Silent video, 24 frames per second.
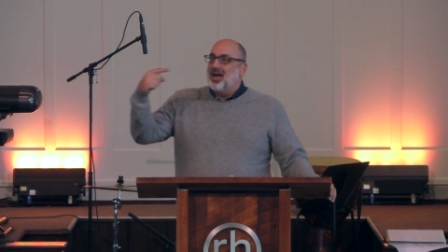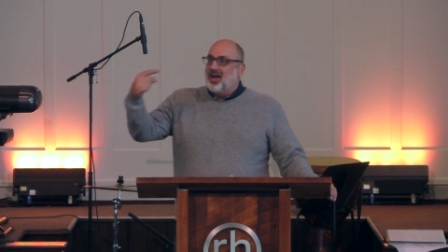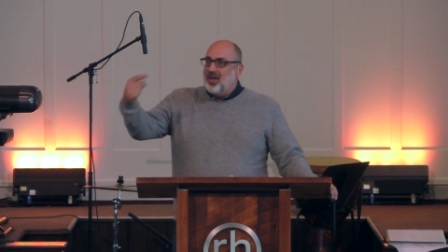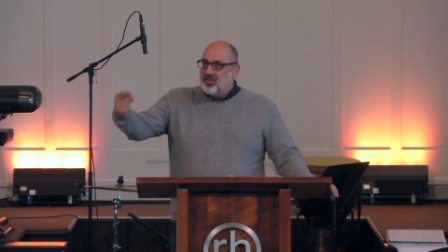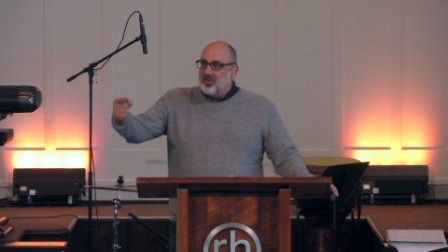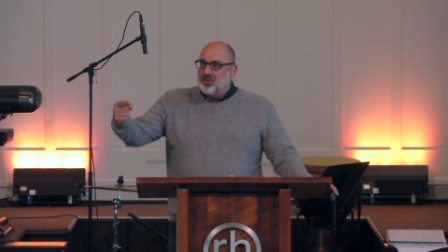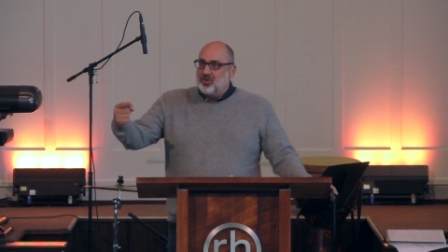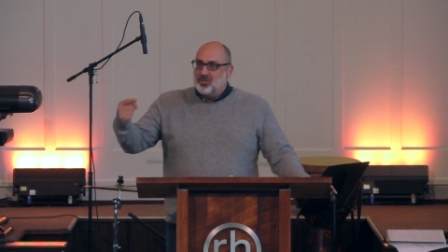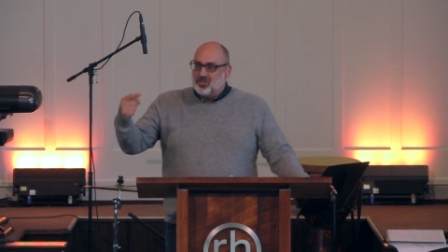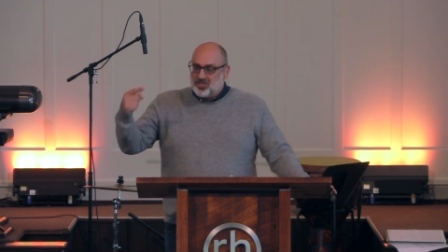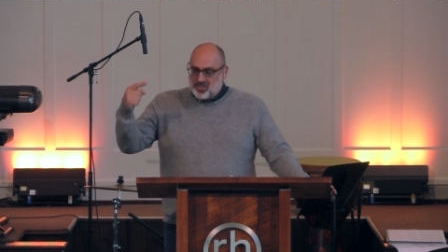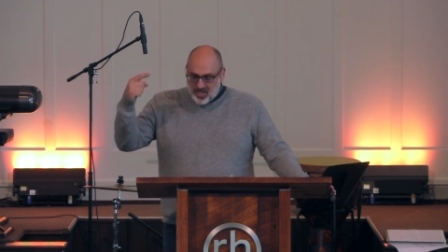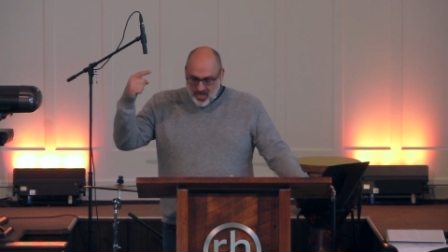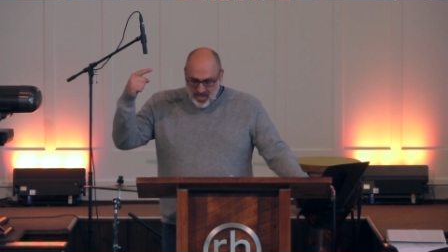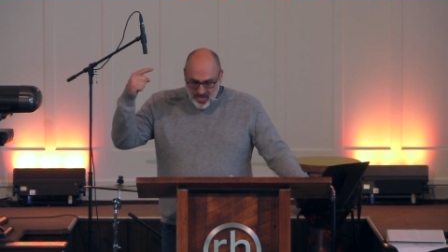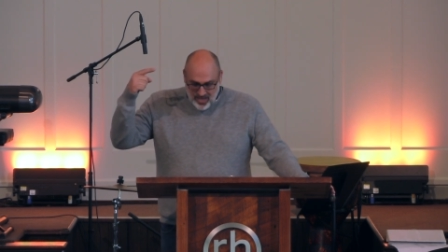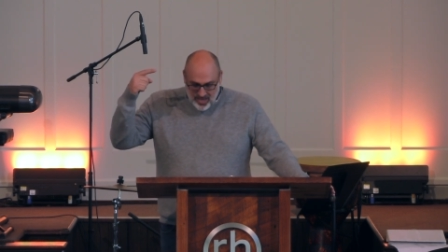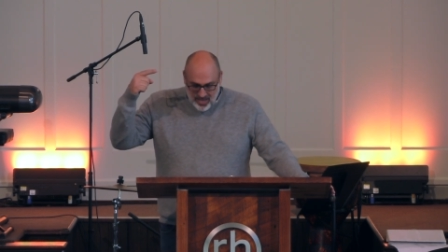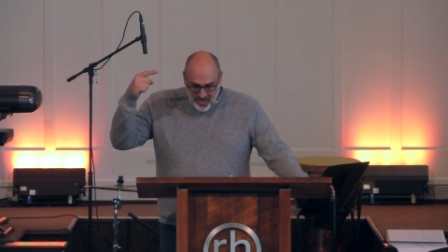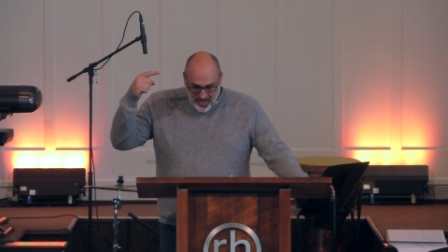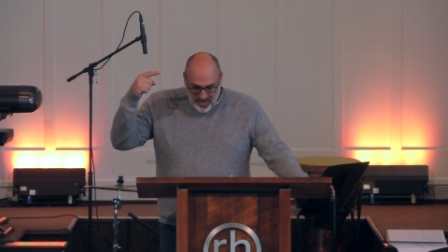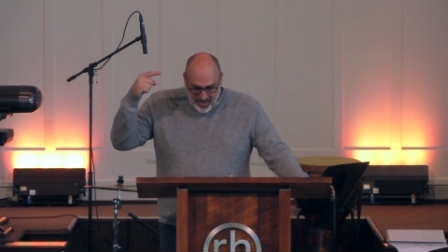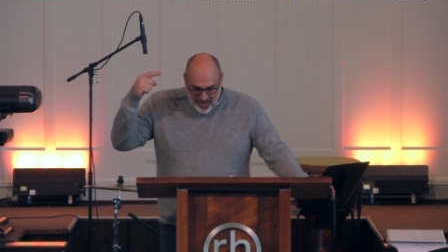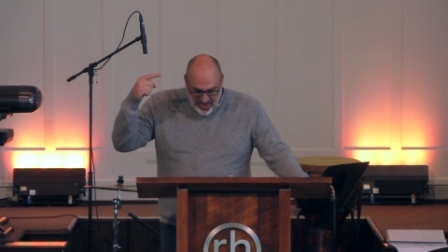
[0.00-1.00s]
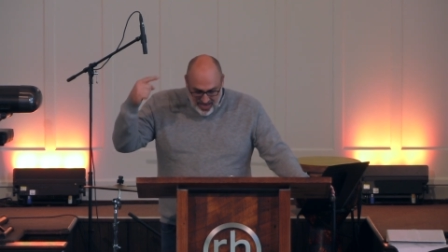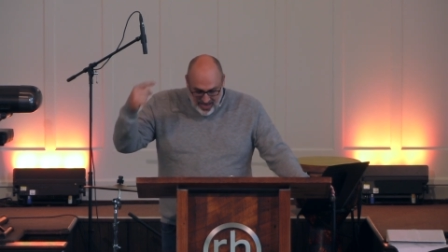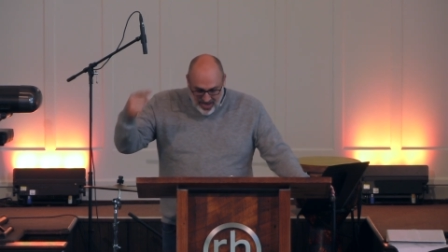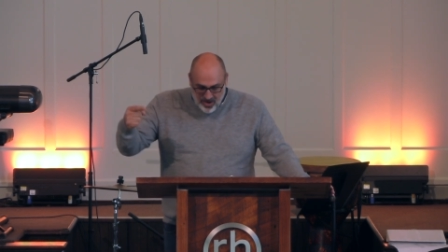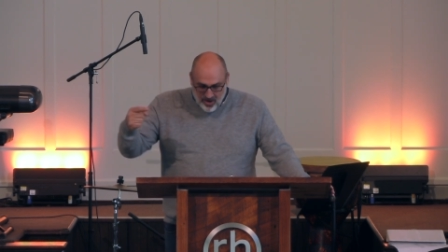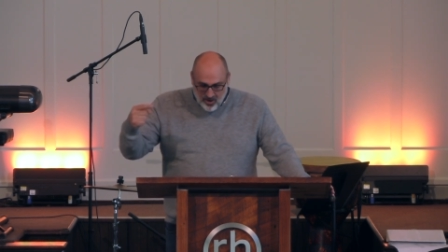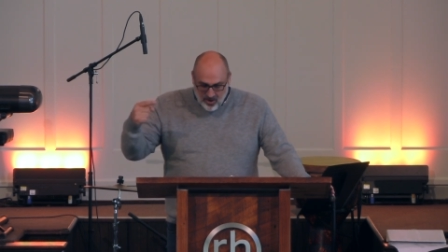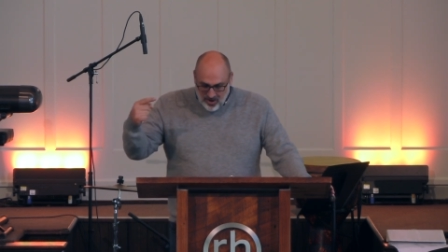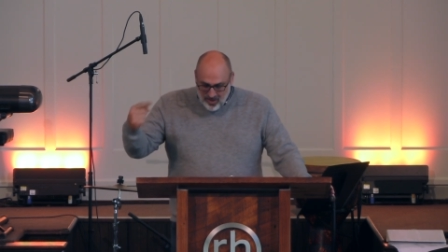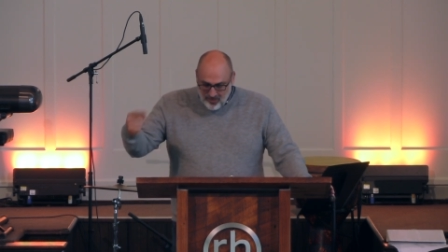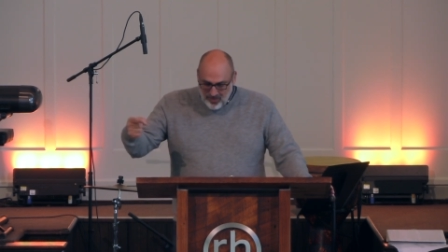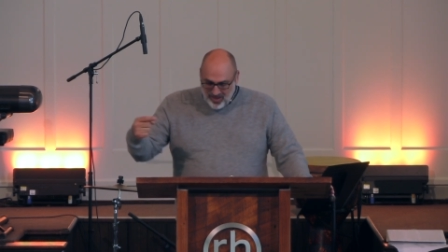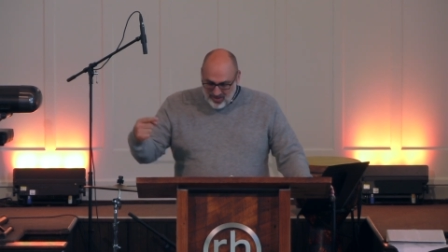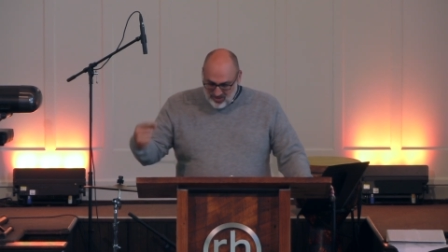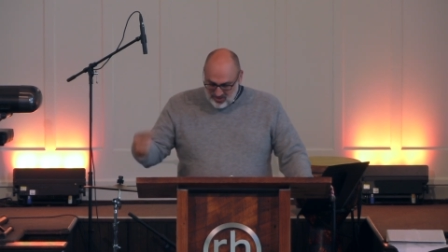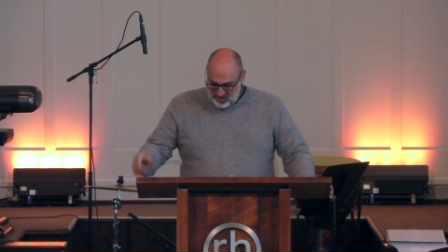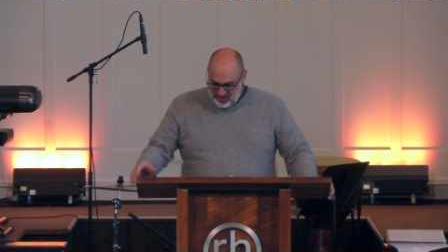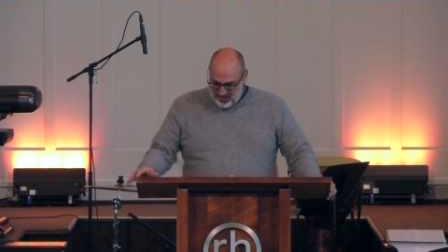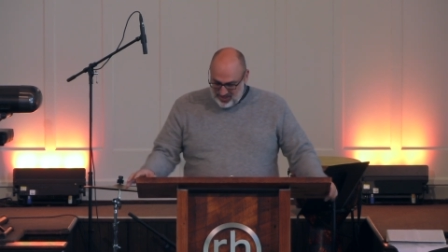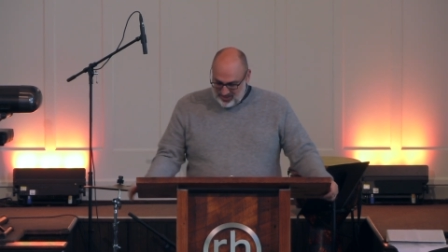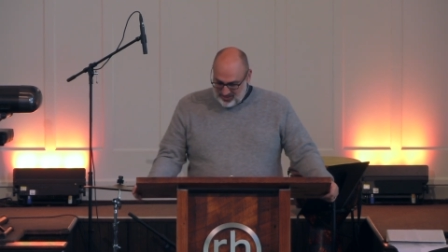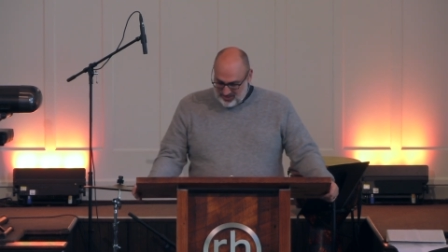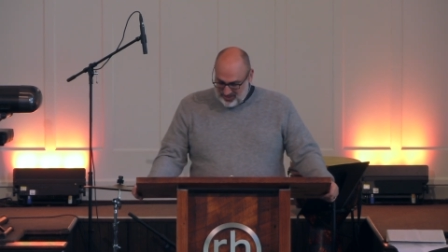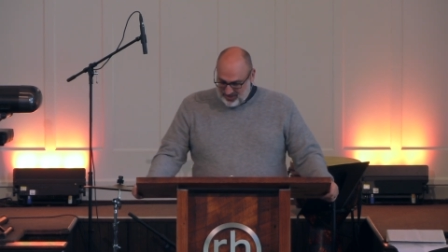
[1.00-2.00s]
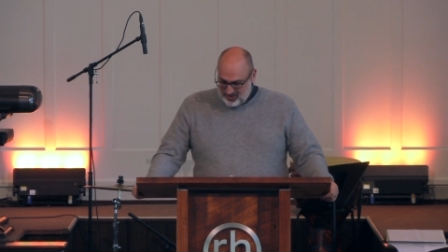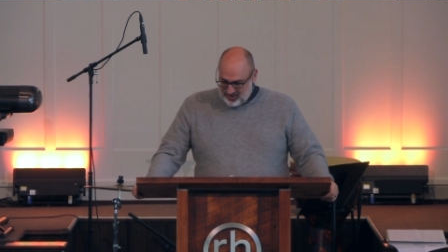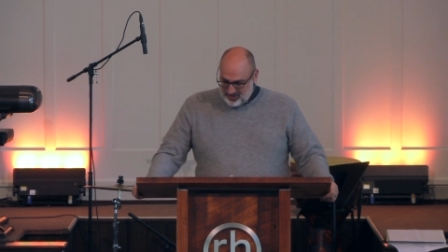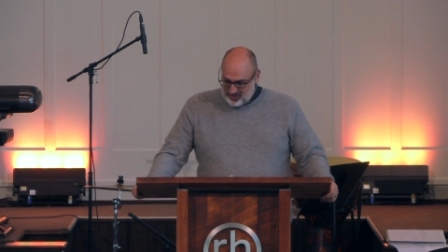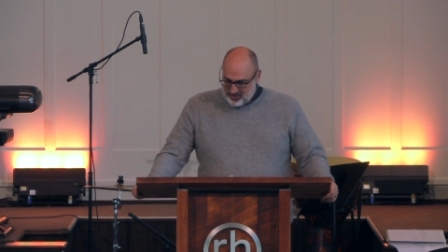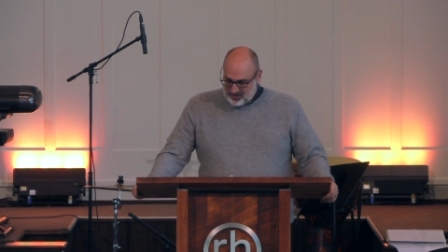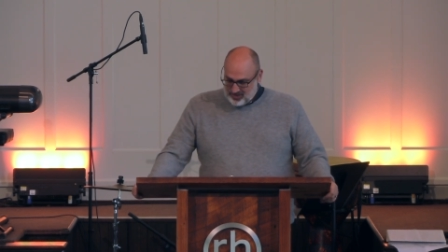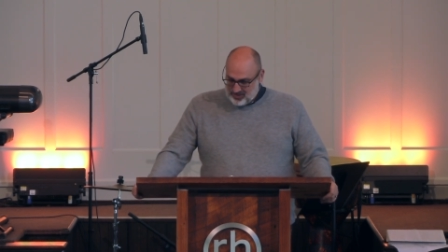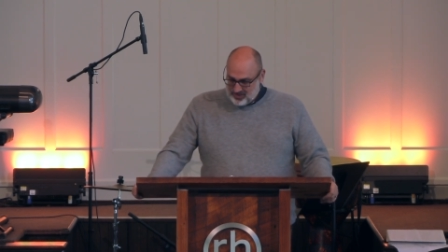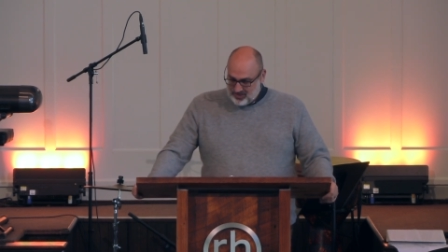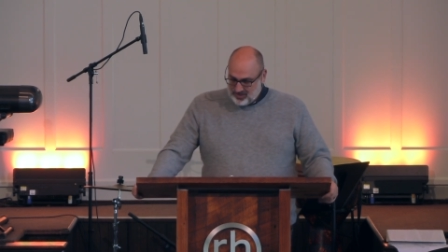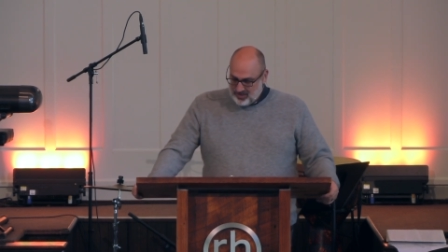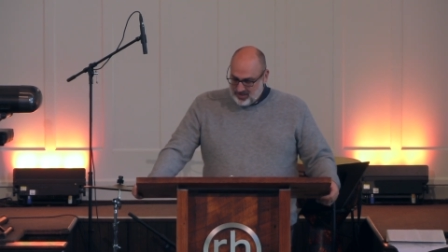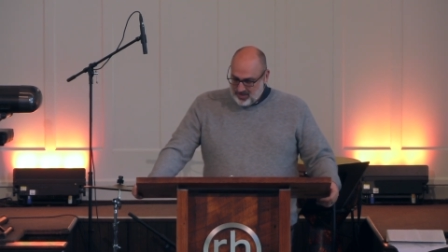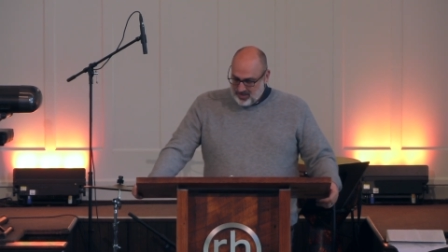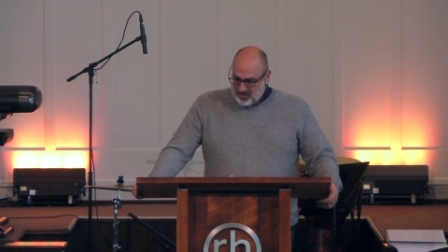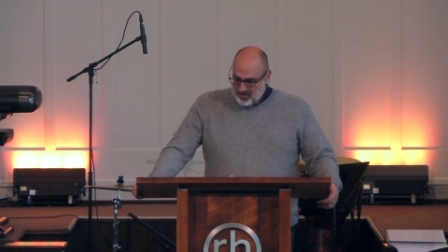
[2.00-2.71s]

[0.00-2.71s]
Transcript: others hear about Jesus.